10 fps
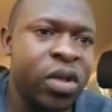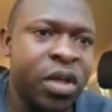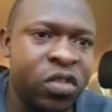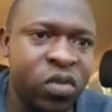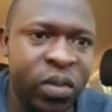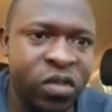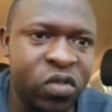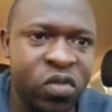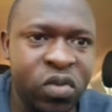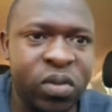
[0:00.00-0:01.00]
Okay, so
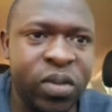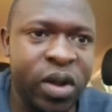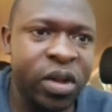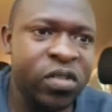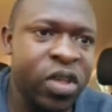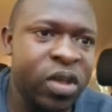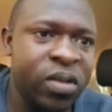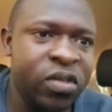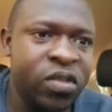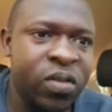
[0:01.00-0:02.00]
this is the right
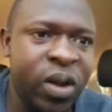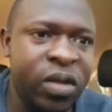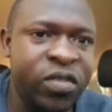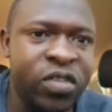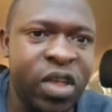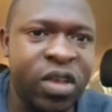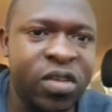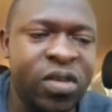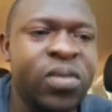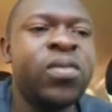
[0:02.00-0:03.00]
side, this is the left
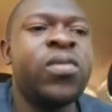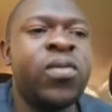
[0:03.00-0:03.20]
side.